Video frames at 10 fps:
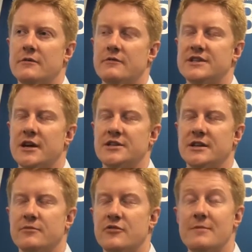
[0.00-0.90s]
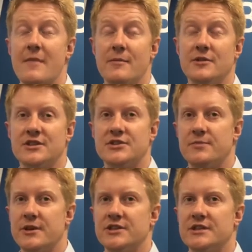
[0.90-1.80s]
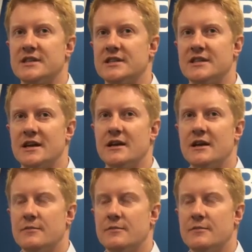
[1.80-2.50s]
researching marine mammal distributions is that